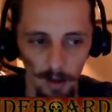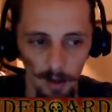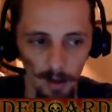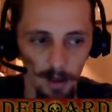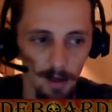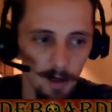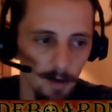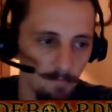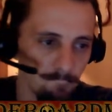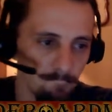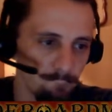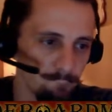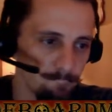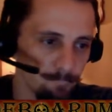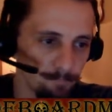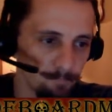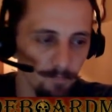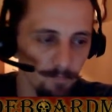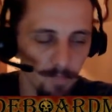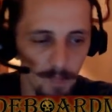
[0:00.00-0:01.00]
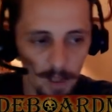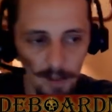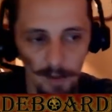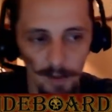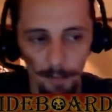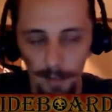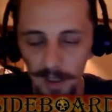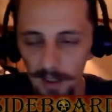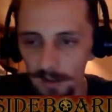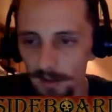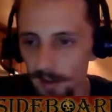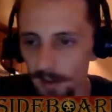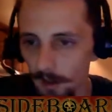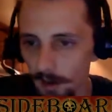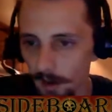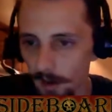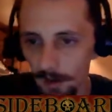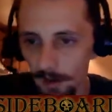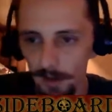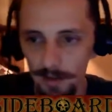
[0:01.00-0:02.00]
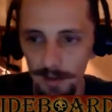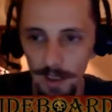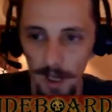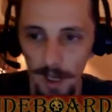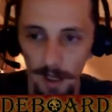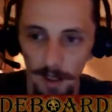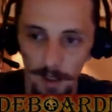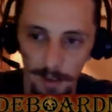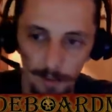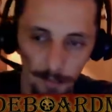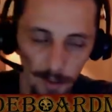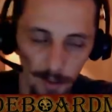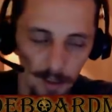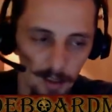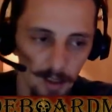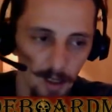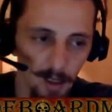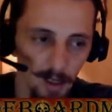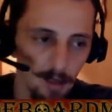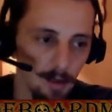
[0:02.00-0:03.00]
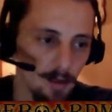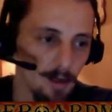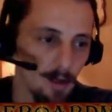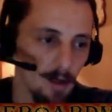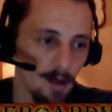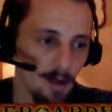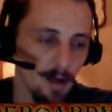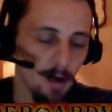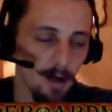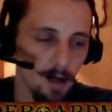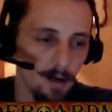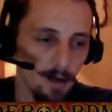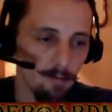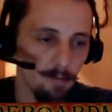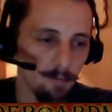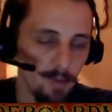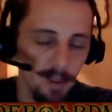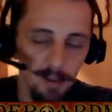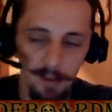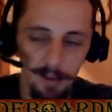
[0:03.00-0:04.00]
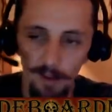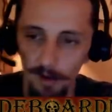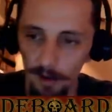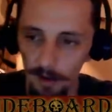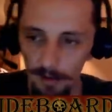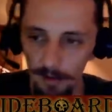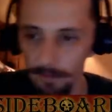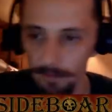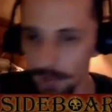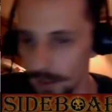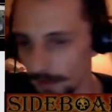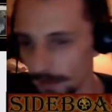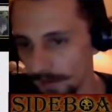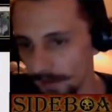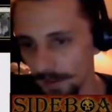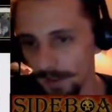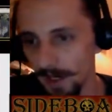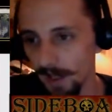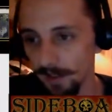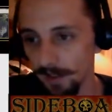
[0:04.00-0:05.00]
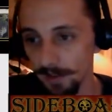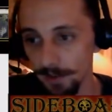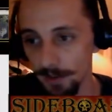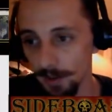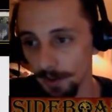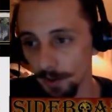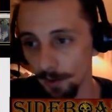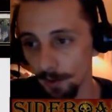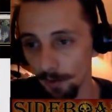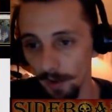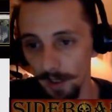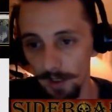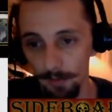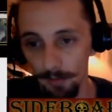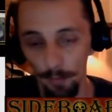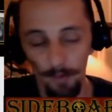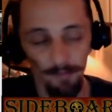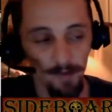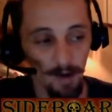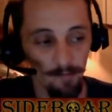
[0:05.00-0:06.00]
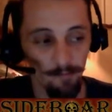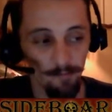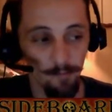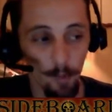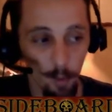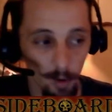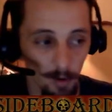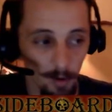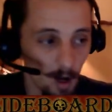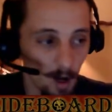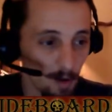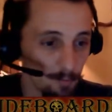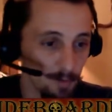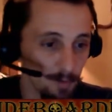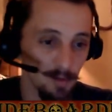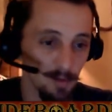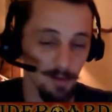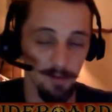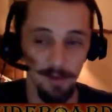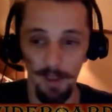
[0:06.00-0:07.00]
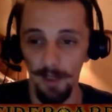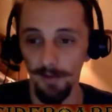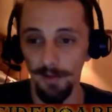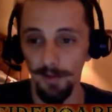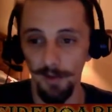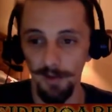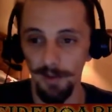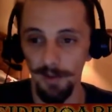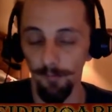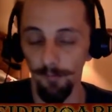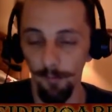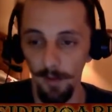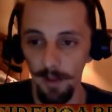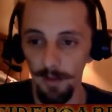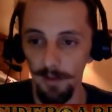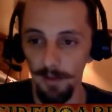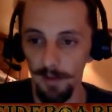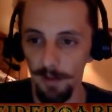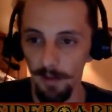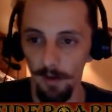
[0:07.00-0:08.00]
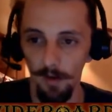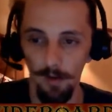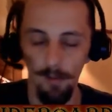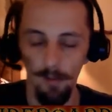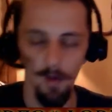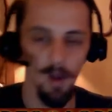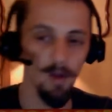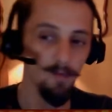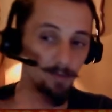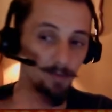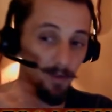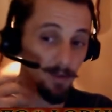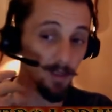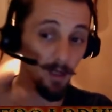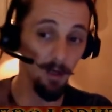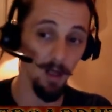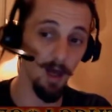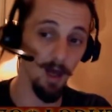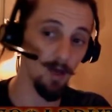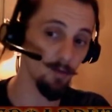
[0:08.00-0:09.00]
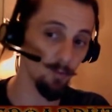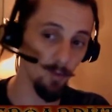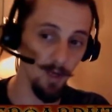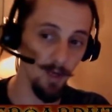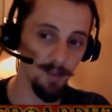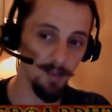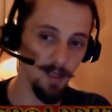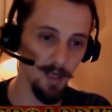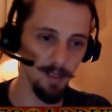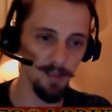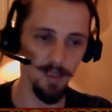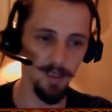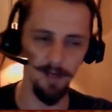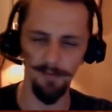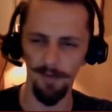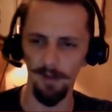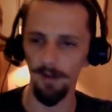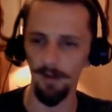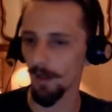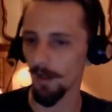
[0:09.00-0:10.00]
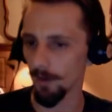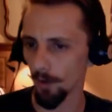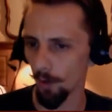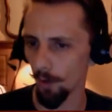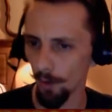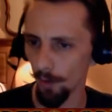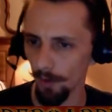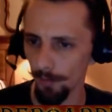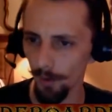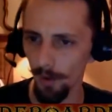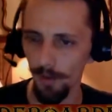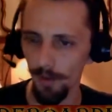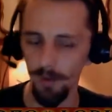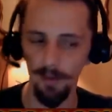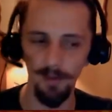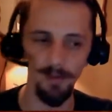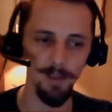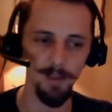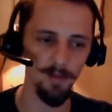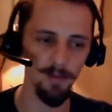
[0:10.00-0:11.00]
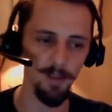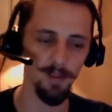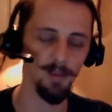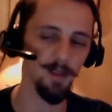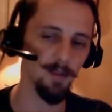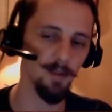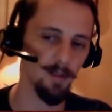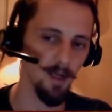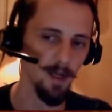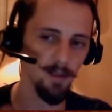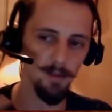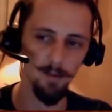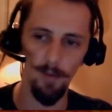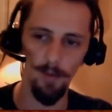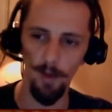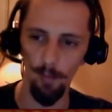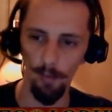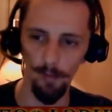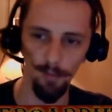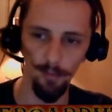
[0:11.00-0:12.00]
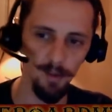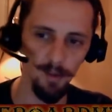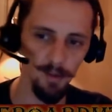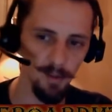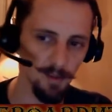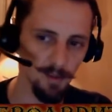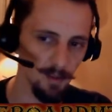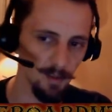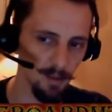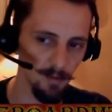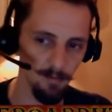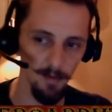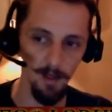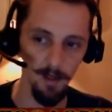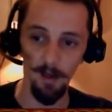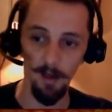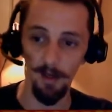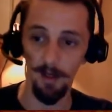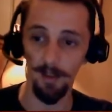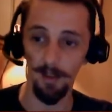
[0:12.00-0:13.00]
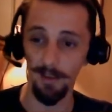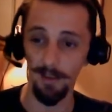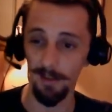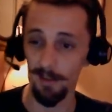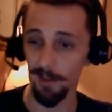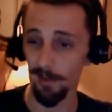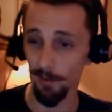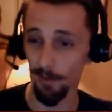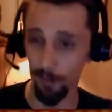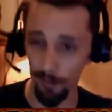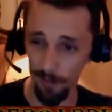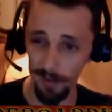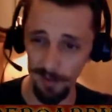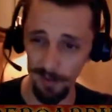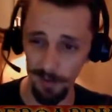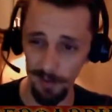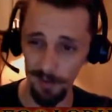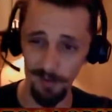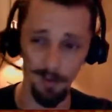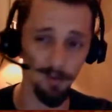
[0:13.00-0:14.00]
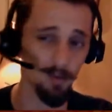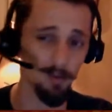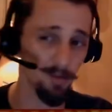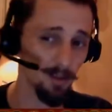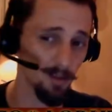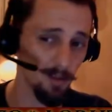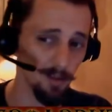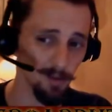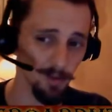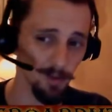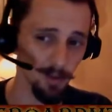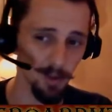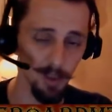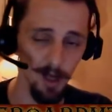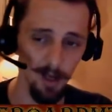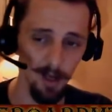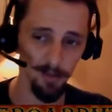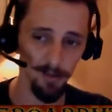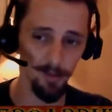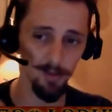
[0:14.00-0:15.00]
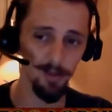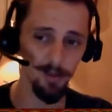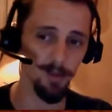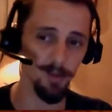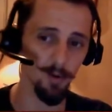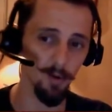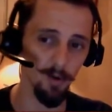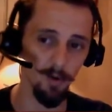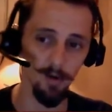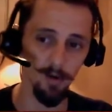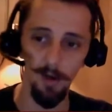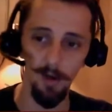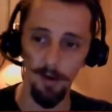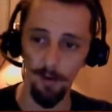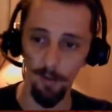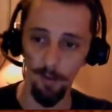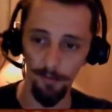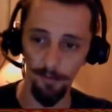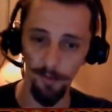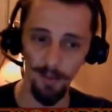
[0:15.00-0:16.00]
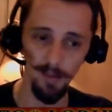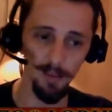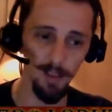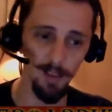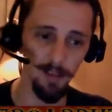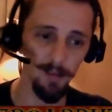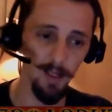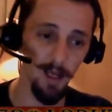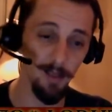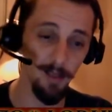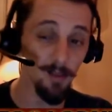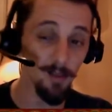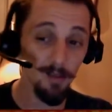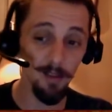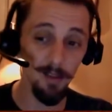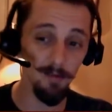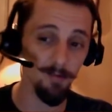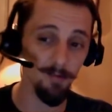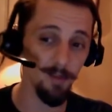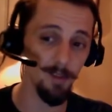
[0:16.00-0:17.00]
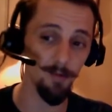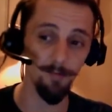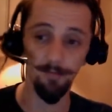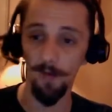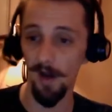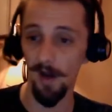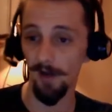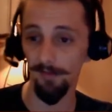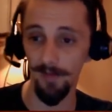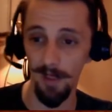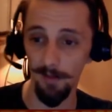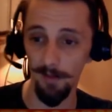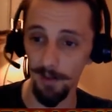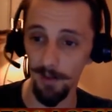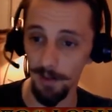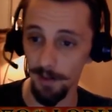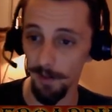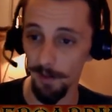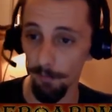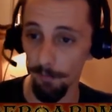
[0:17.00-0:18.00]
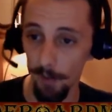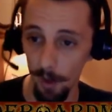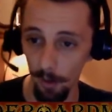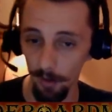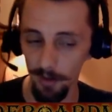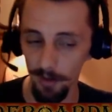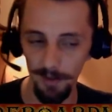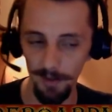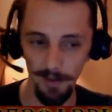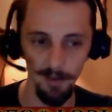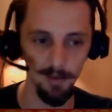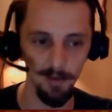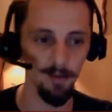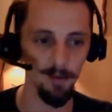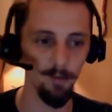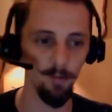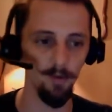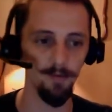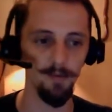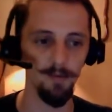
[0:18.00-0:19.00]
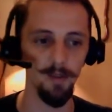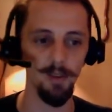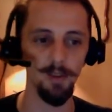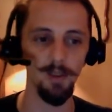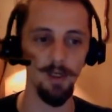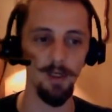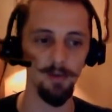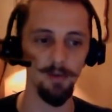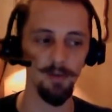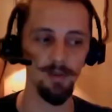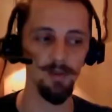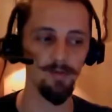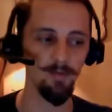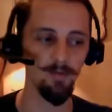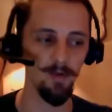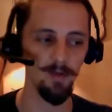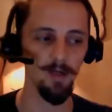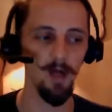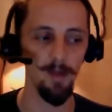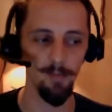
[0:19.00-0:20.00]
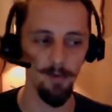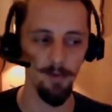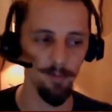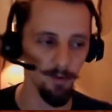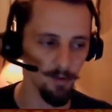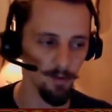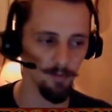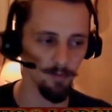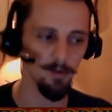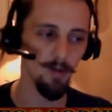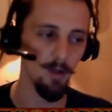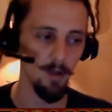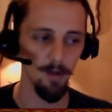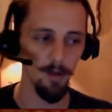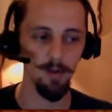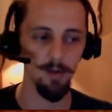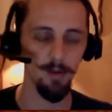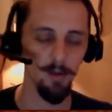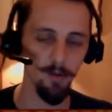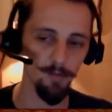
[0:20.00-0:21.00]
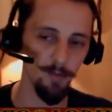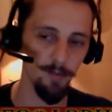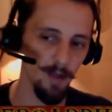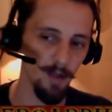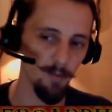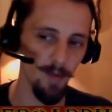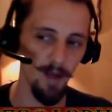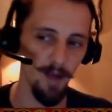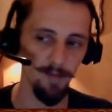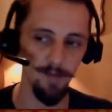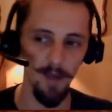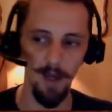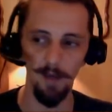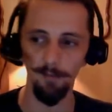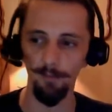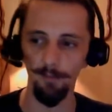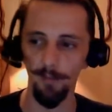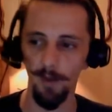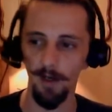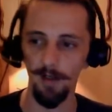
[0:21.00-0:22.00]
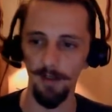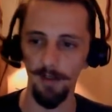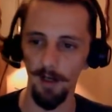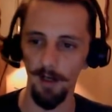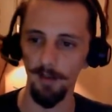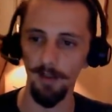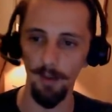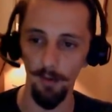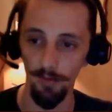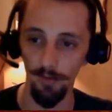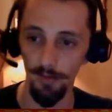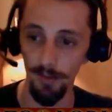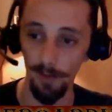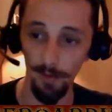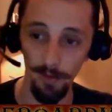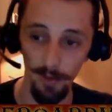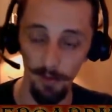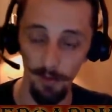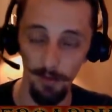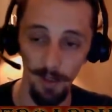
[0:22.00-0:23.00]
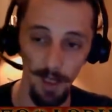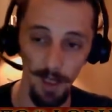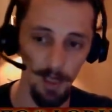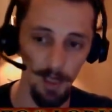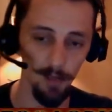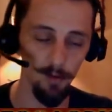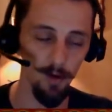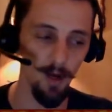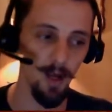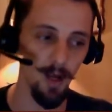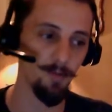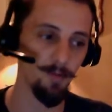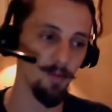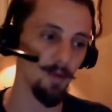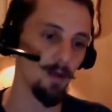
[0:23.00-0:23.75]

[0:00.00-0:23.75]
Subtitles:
The Pia Nalars, I like Pia. Pia Nalar in the deck is just great. We've got 4 copies of Chandra's Defeat, so there's a lot of red decks out there, a lot of Glorybringers and things like that. You might want to bring this in against like Grixis so you can kill Chandras or things like that. You can even deal 5 damage to Bolas with Chandra's Defeat. A lot of people don't think about that, but this will kill Angrath.